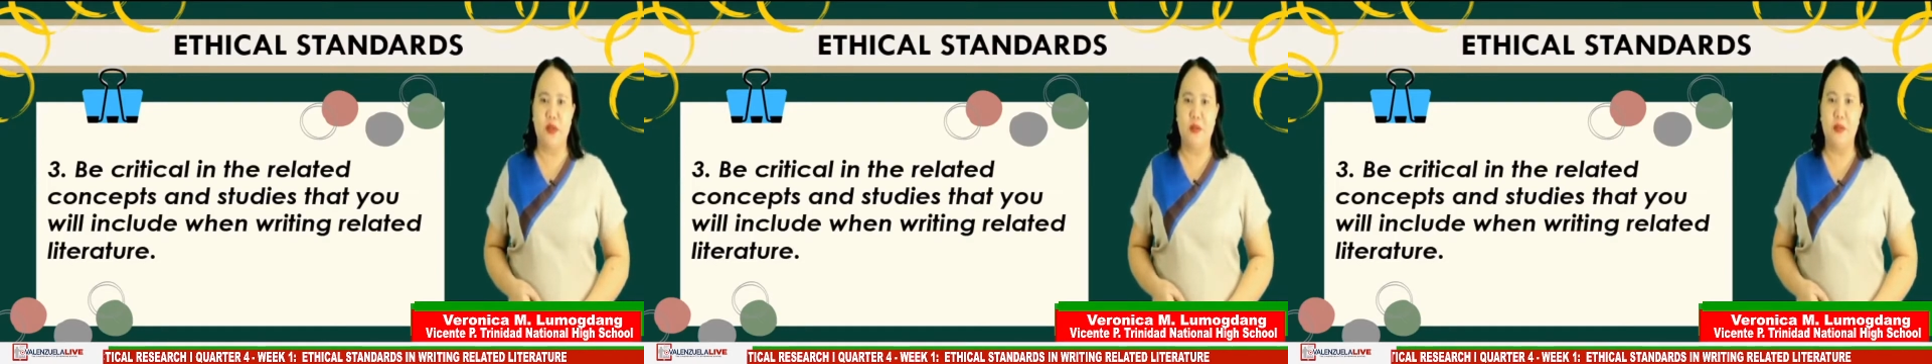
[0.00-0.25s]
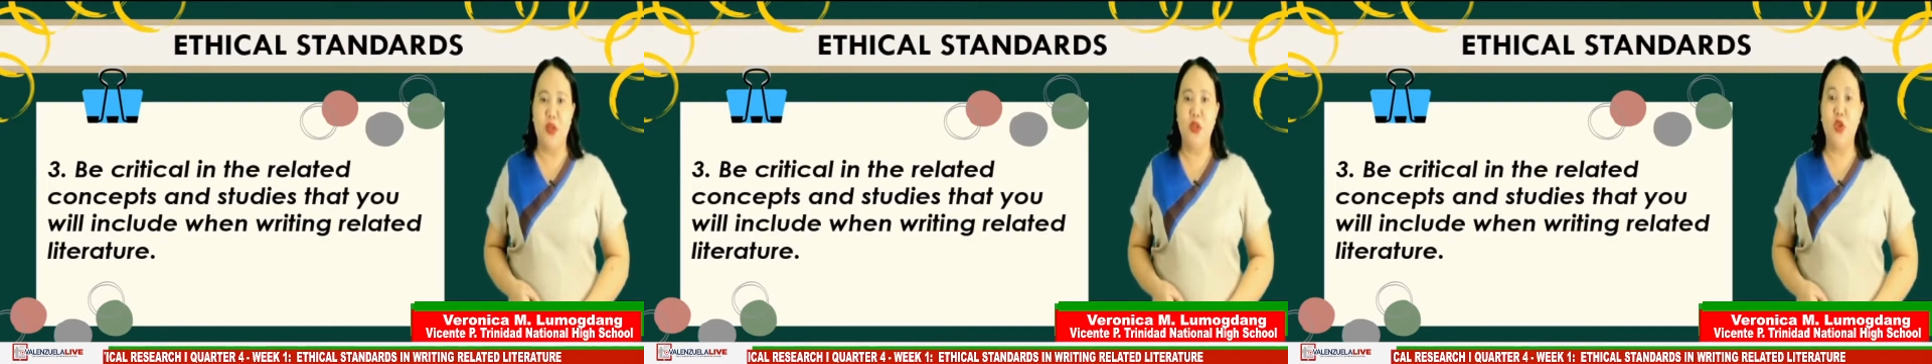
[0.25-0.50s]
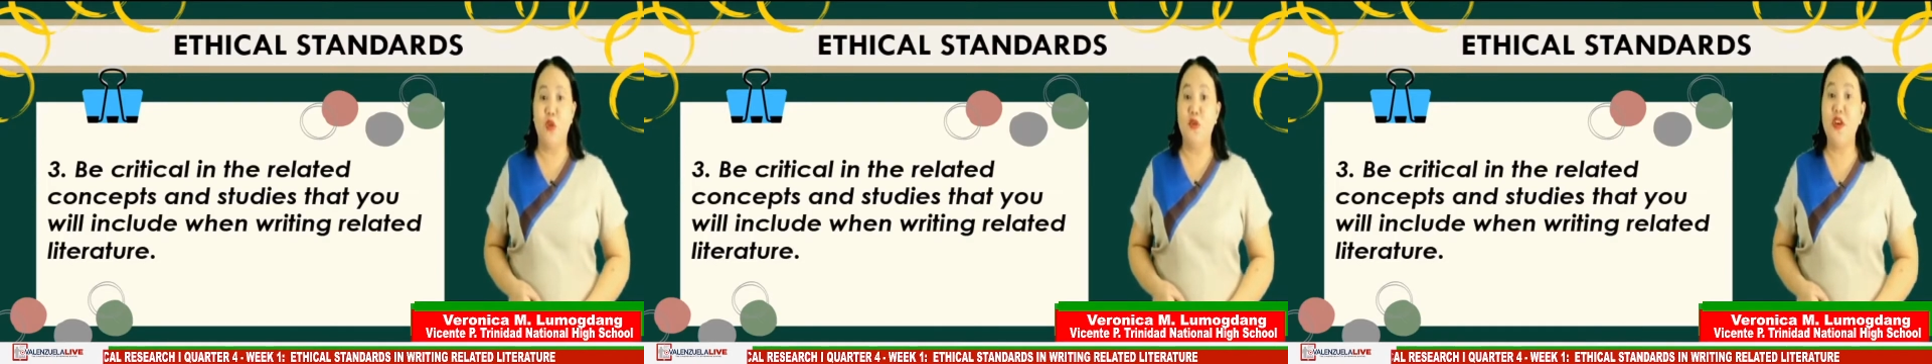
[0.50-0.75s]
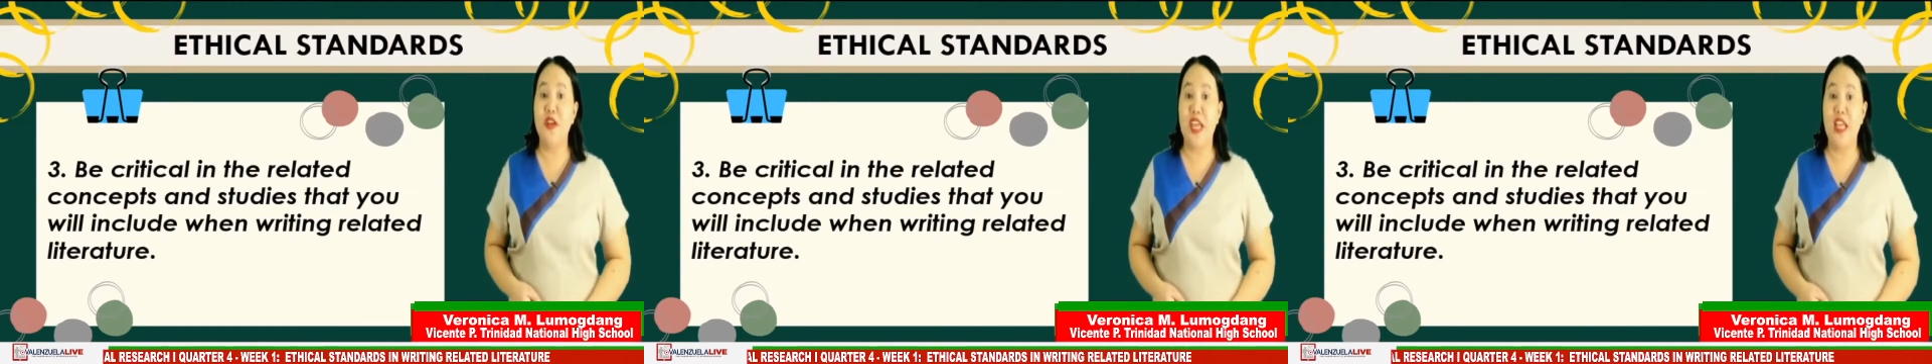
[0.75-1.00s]
Don't
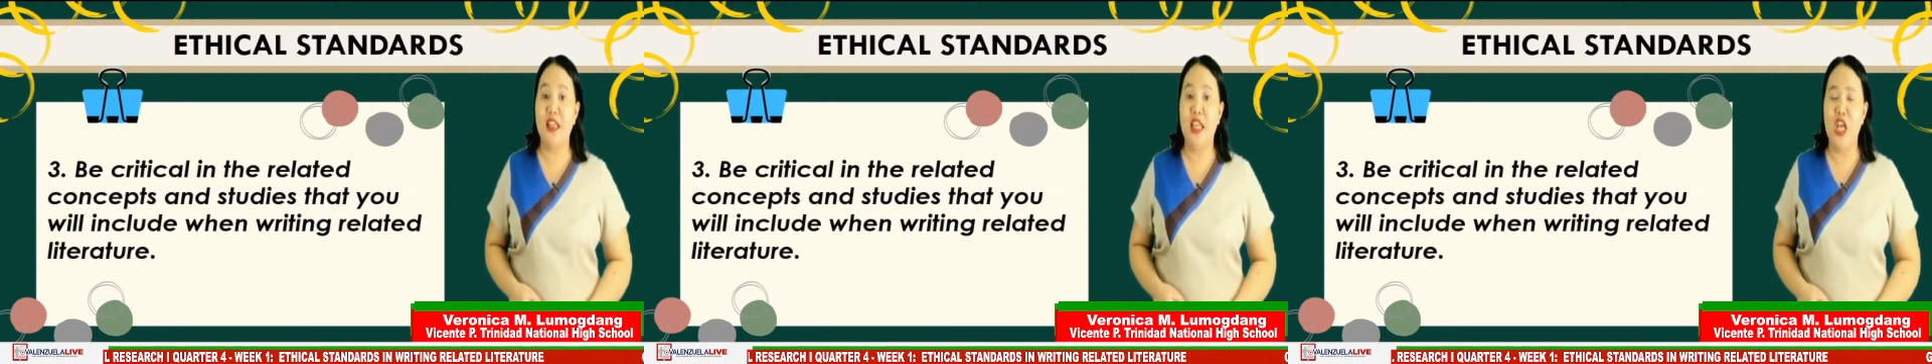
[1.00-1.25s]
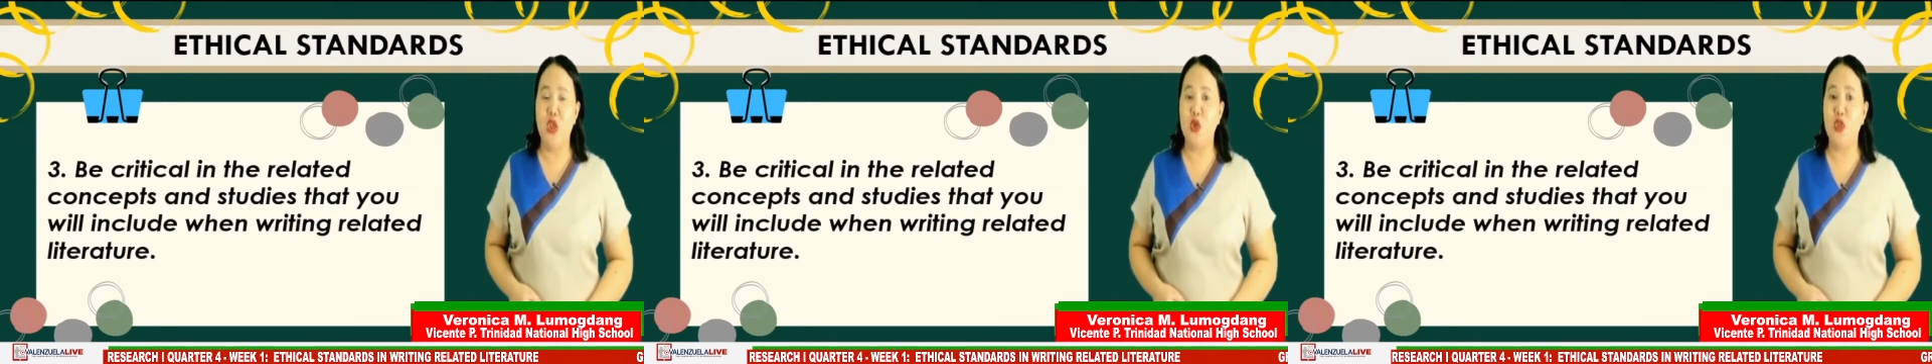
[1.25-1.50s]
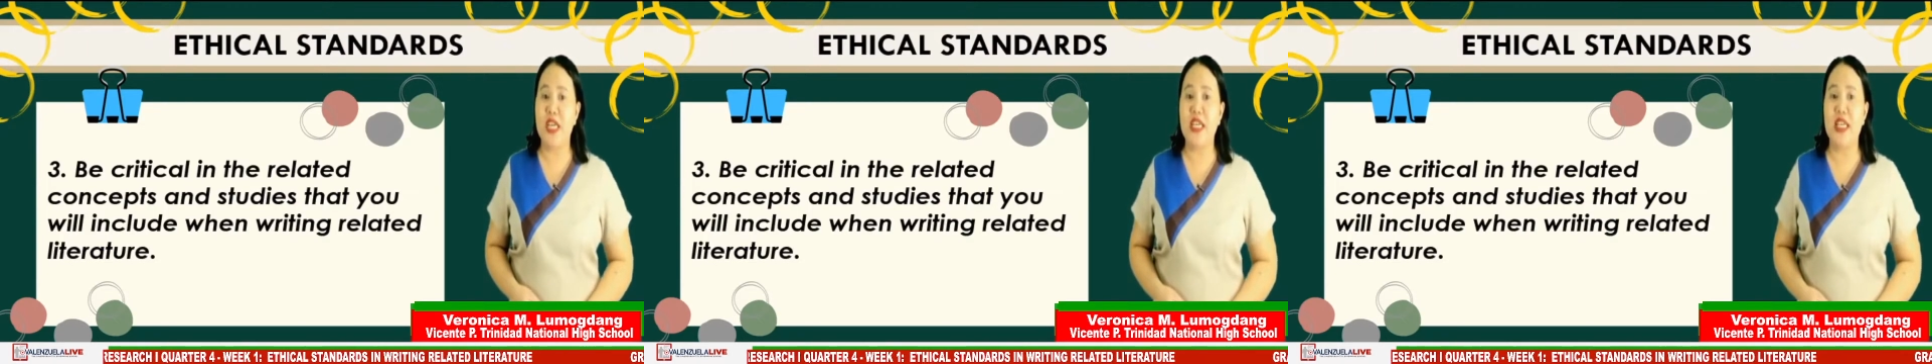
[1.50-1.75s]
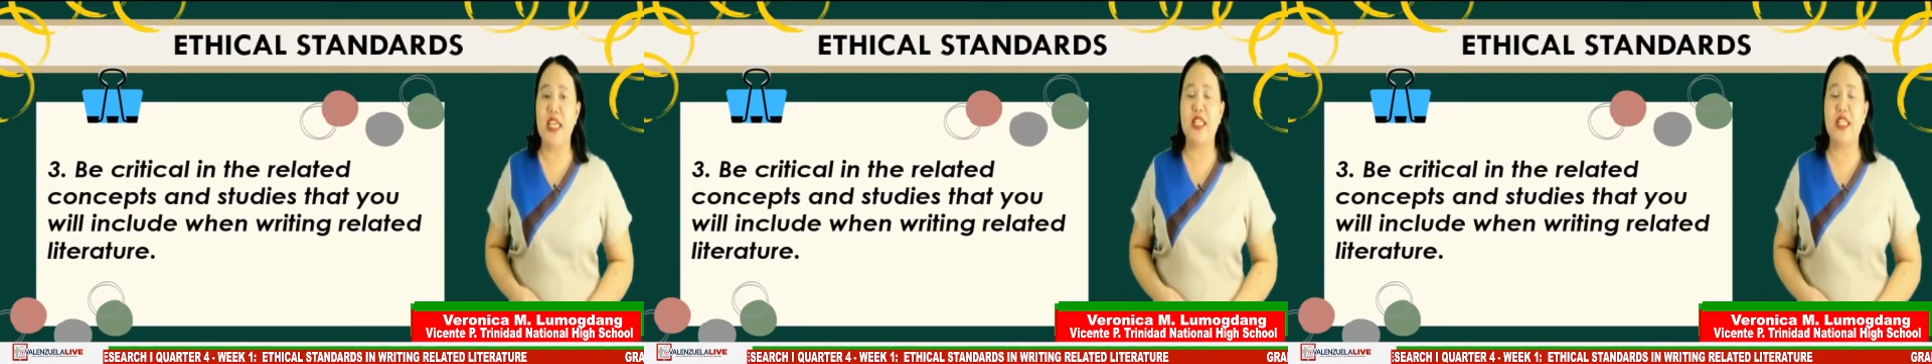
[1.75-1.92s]
forget to check its